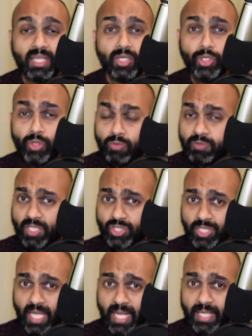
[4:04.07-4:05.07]
The new
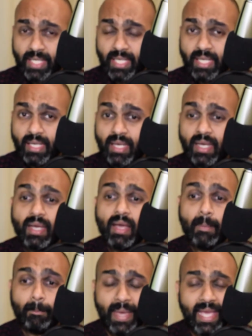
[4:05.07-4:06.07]
functionality
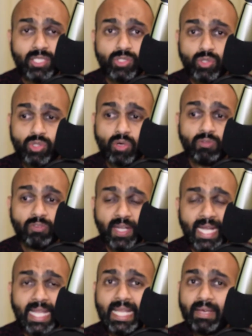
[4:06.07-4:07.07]
makes use of
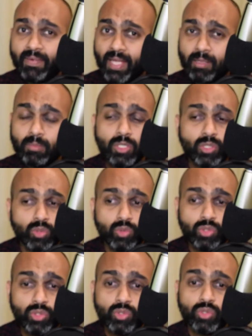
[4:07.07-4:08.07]
readily available
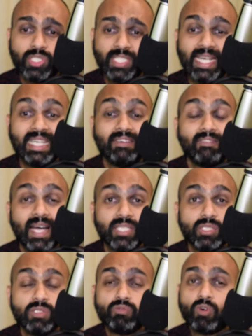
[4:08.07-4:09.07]
tools to check
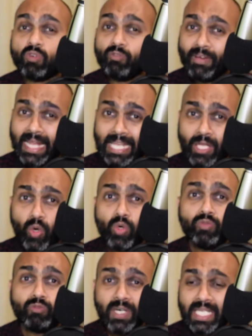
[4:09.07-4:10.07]
devices for
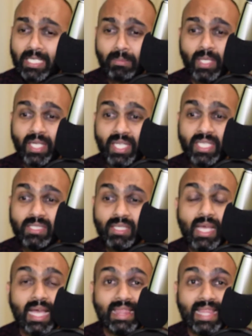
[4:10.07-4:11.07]
well-known vulnerabilities
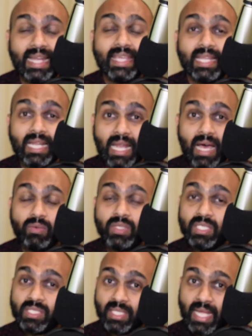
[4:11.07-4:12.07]
that can allow
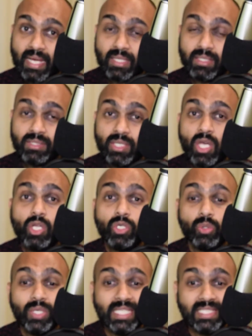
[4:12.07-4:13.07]
these attackers
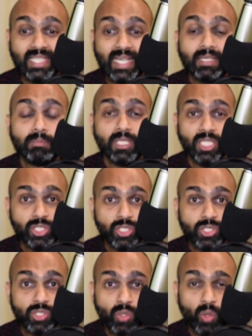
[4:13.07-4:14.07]
to inject
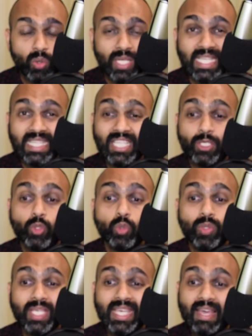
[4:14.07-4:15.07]
malicious code in the
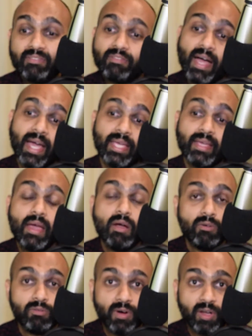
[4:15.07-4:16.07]
UEFI
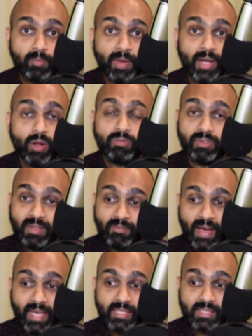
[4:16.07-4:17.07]
firmware of a
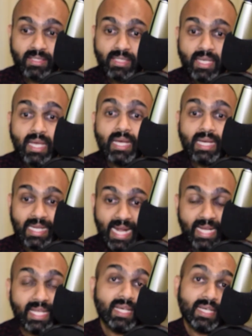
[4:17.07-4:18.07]
device,
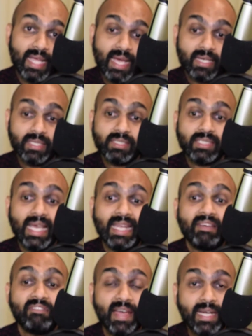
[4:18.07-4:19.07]
granting attackers
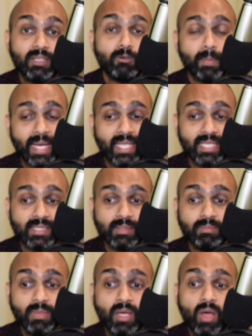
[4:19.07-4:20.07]
an effective
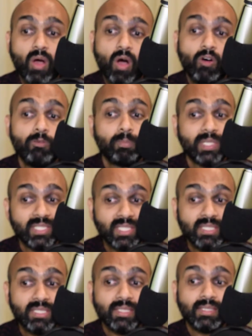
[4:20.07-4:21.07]
mechanism of
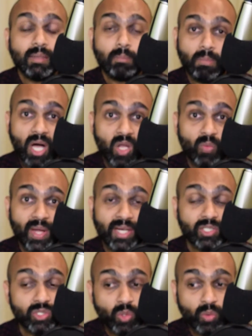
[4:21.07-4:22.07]
persistent
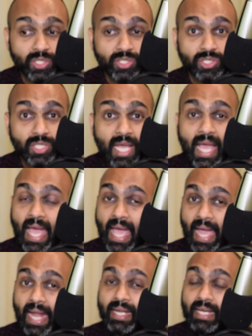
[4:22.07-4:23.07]
malware storage
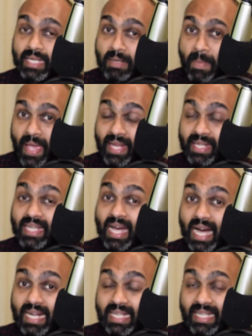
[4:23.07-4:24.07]
and remain
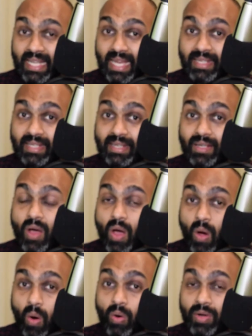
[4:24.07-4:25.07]
undetected
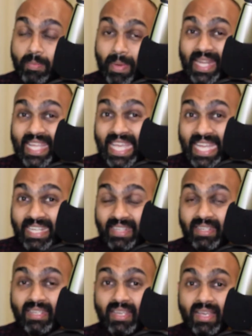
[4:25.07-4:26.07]
or remain
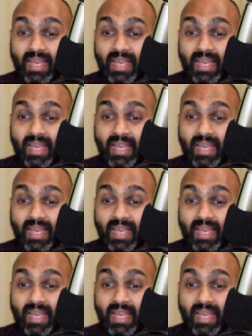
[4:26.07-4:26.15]
hidden.